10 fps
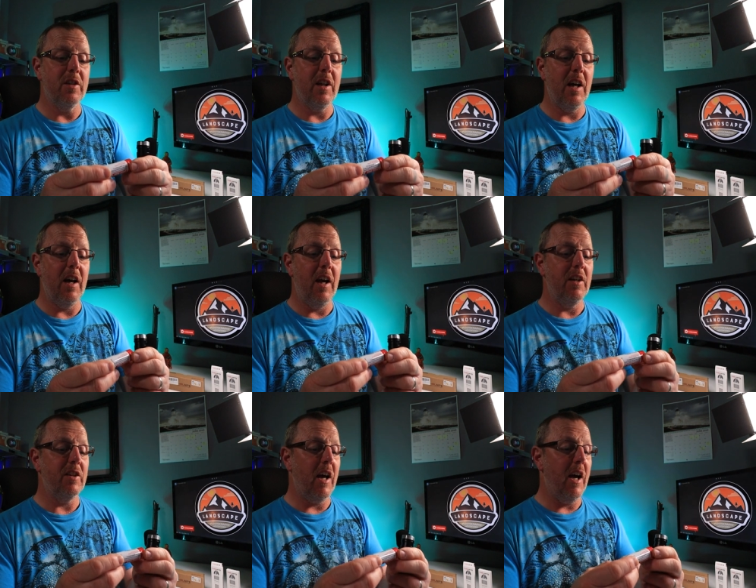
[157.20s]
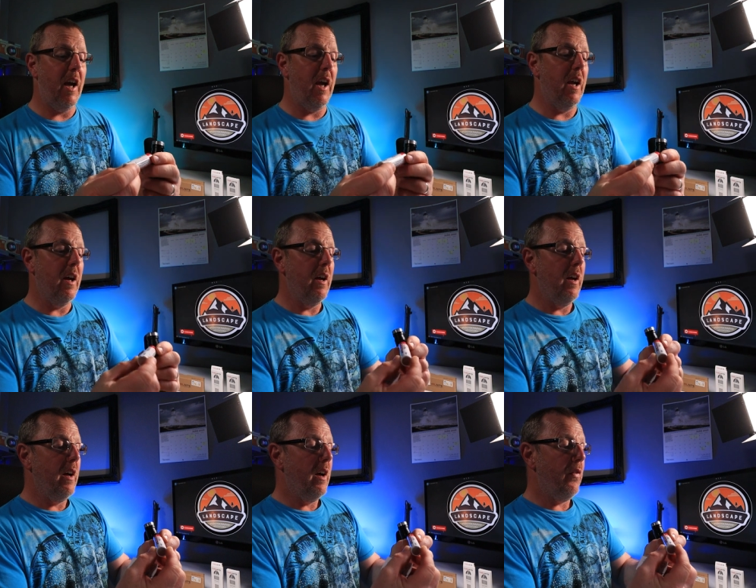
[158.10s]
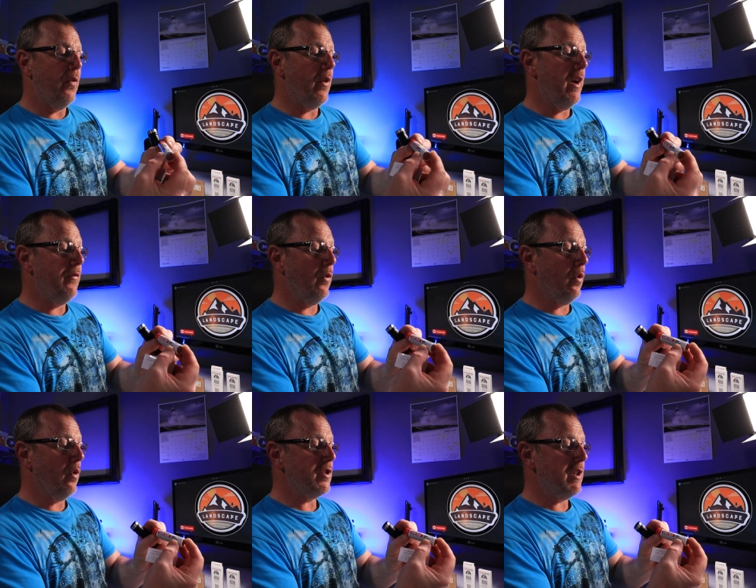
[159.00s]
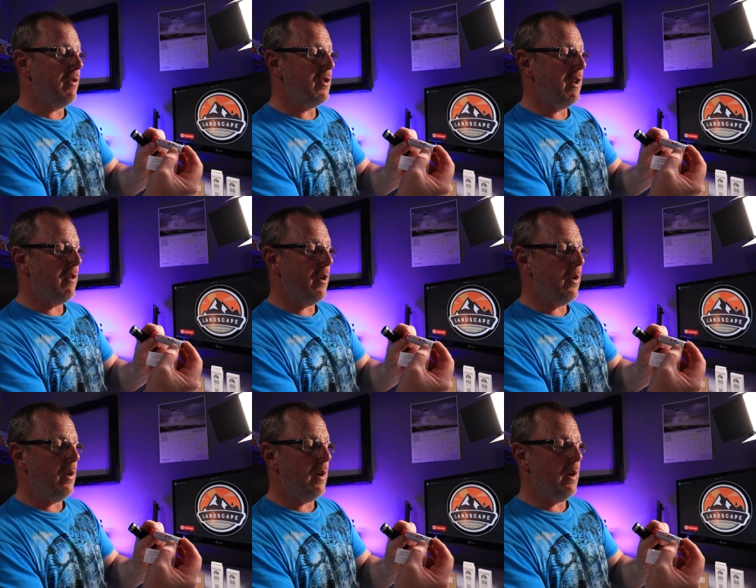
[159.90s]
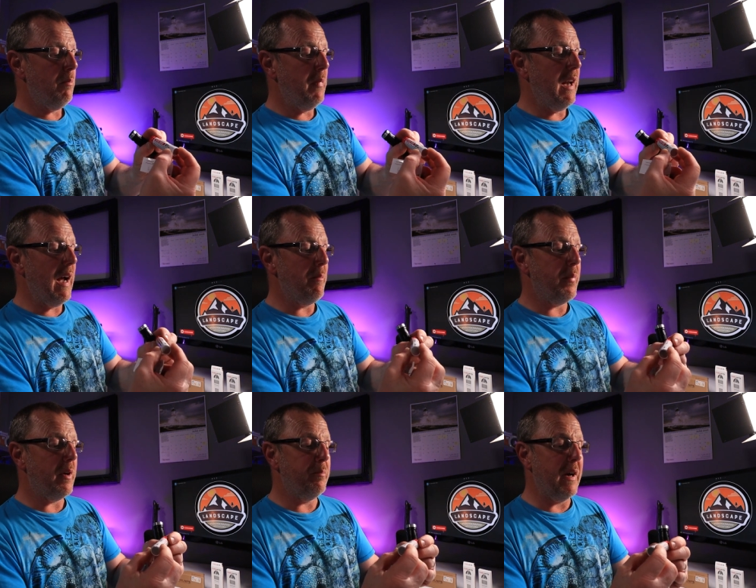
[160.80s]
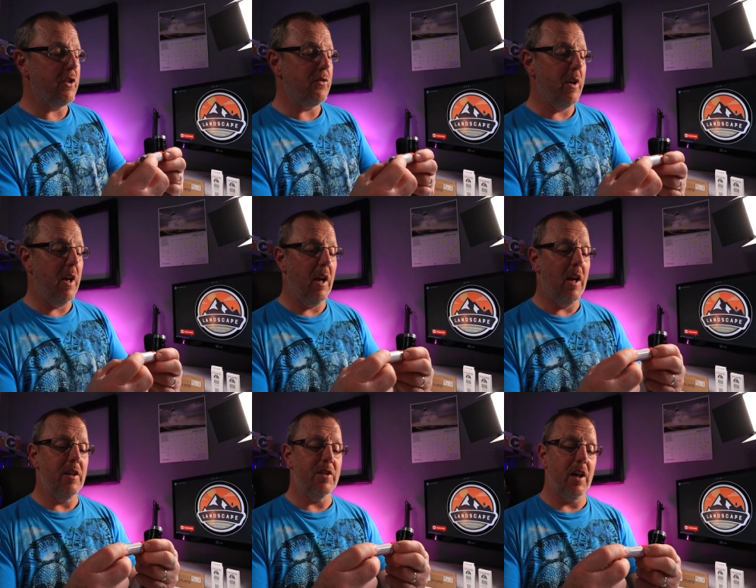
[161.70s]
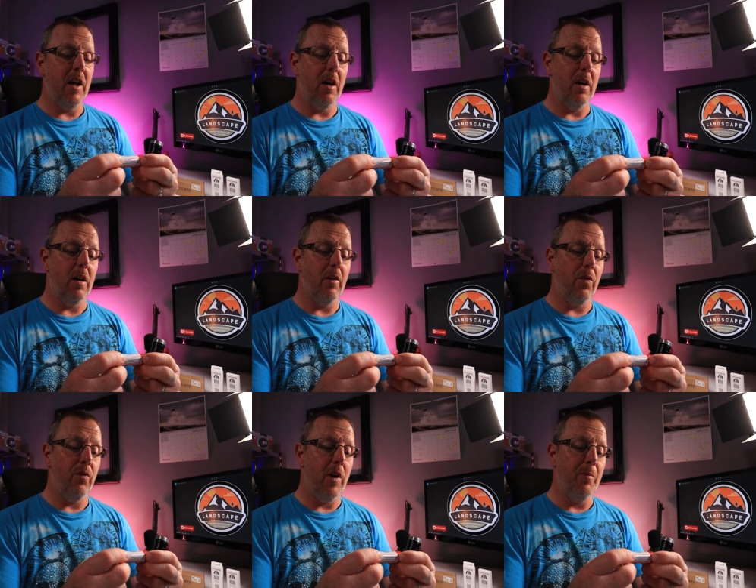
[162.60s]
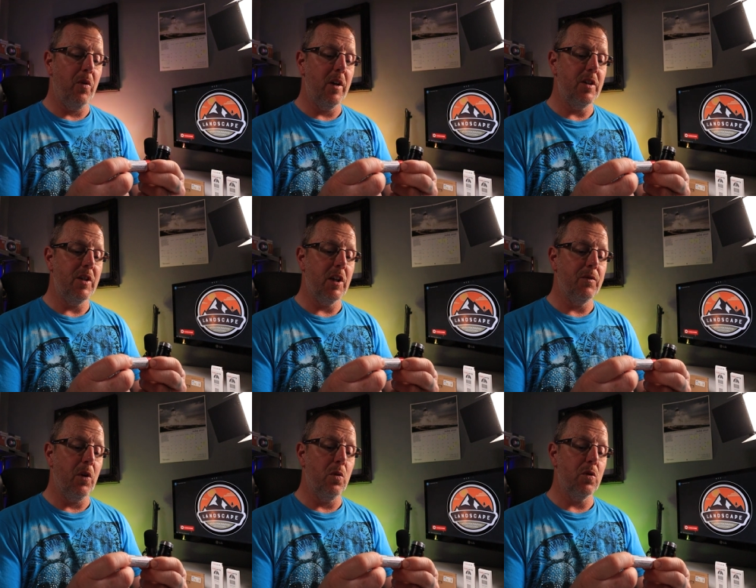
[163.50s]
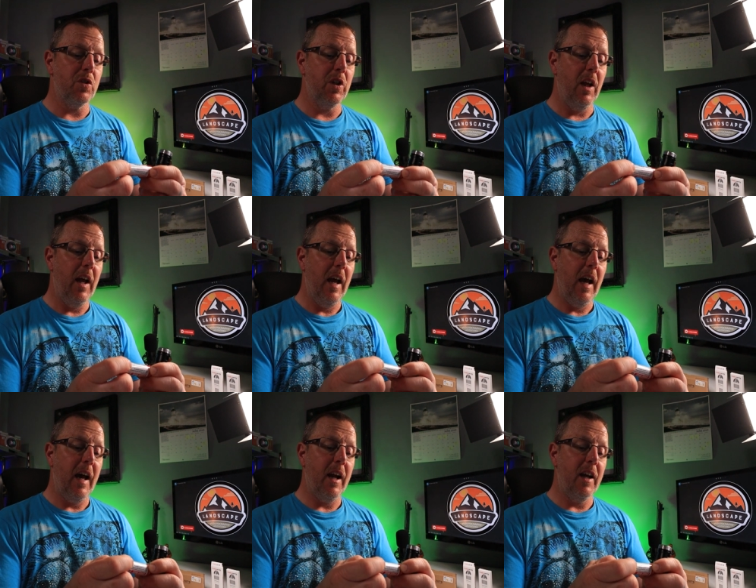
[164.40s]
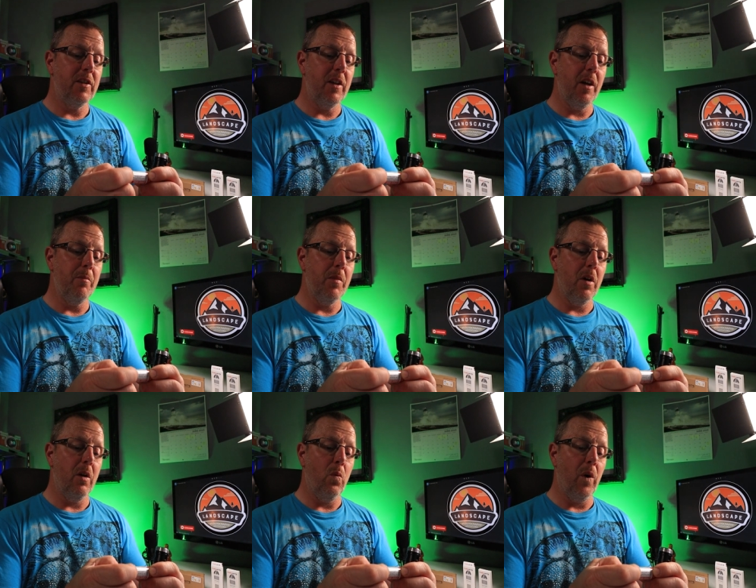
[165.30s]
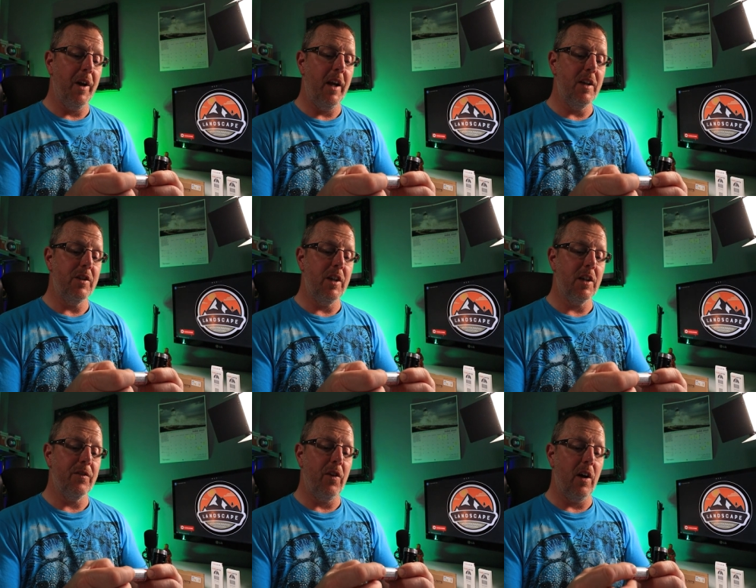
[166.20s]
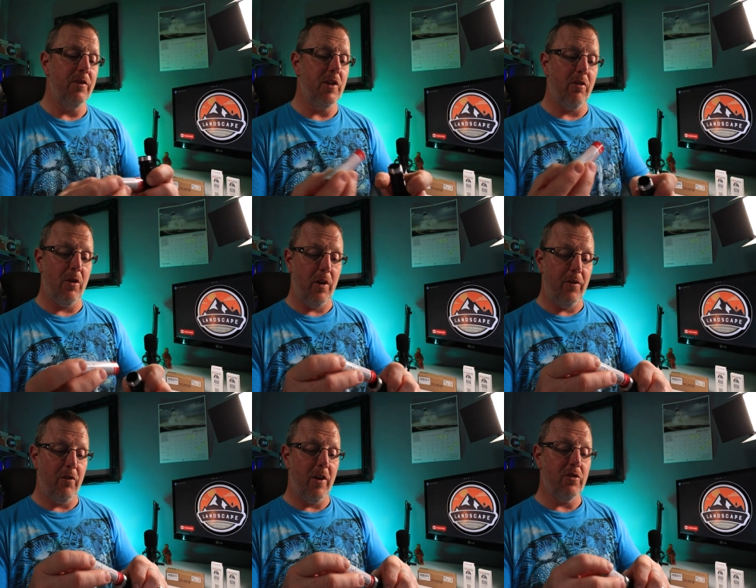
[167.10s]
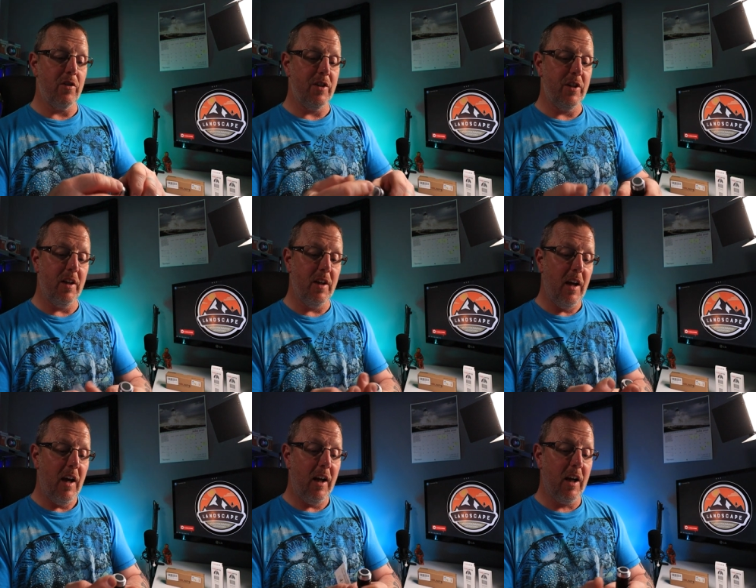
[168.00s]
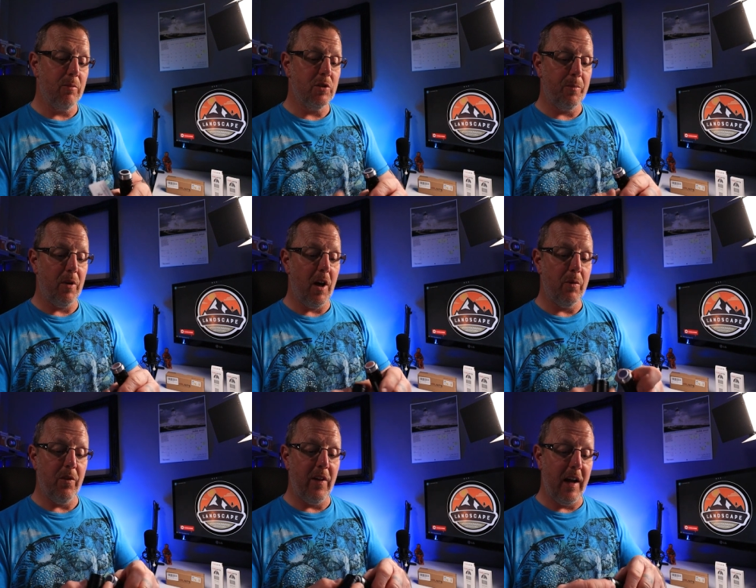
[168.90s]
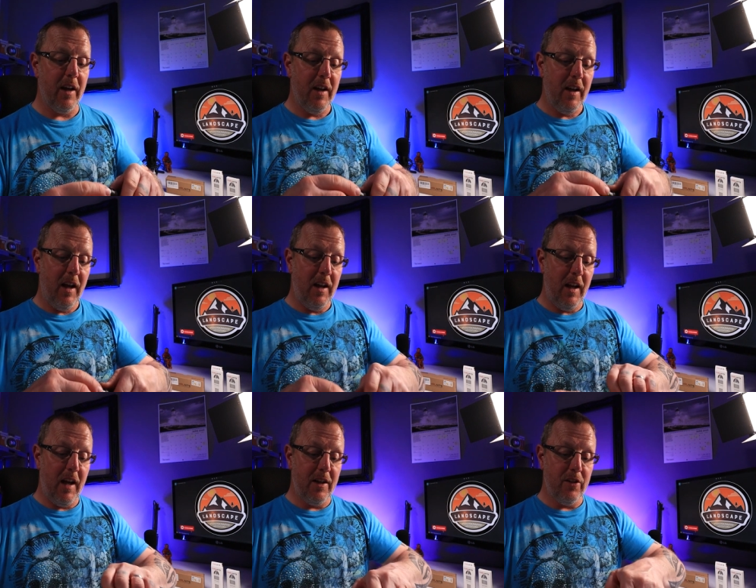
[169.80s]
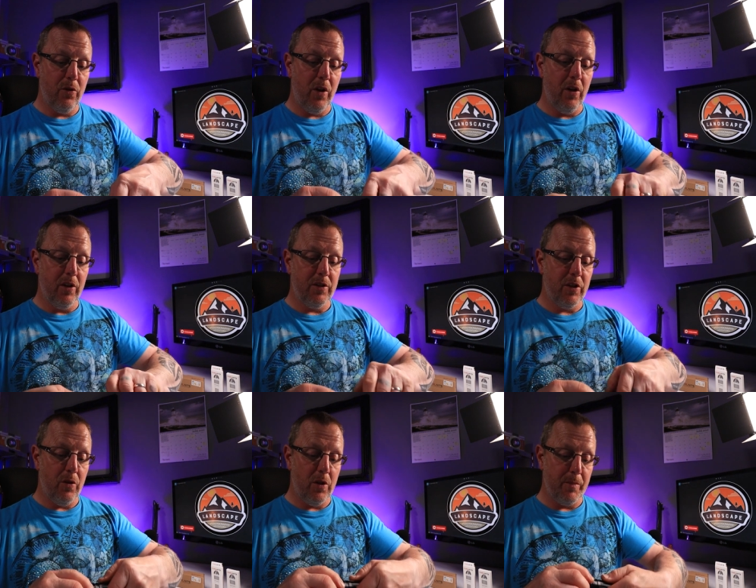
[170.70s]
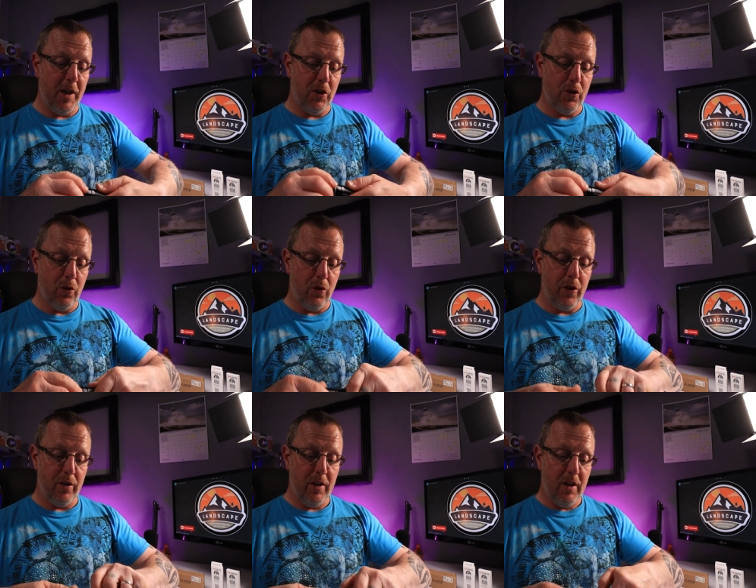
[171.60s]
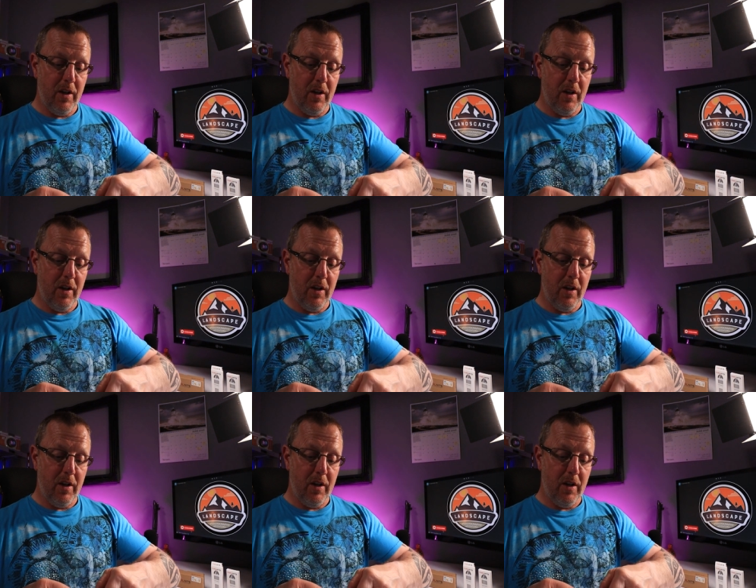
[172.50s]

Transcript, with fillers: is there. It's a thirty-four hundred milliamp battery. It's uh, three point six volts, and it's a number one eight six five zero if you're interested. And it comes supplied with that in the end. And all you're going to need to do is make sure that